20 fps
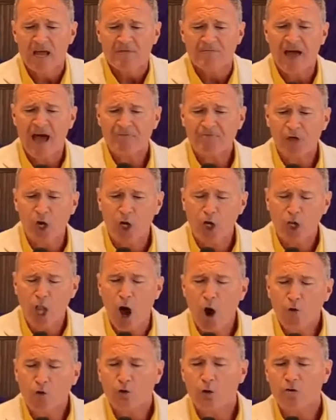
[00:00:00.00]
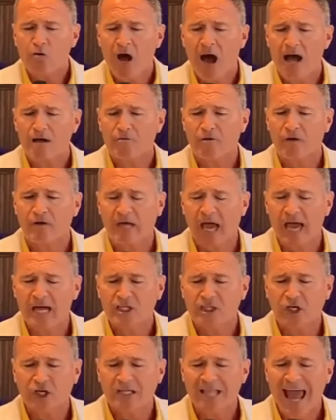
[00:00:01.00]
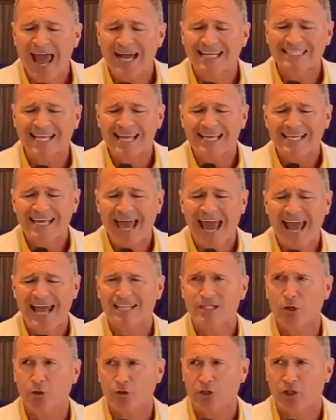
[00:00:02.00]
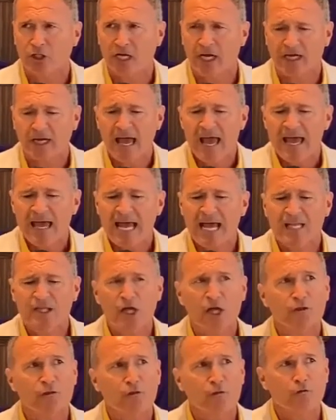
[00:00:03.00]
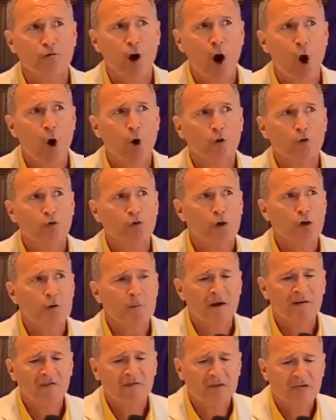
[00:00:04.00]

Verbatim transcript: that the local congregation has a candlestick in the throne room of